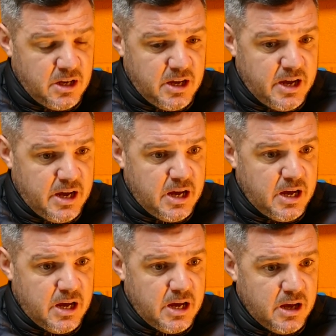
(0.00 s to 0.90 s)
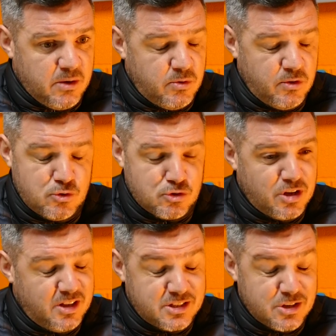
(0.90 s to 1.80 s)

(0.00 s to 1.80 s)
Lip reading: It's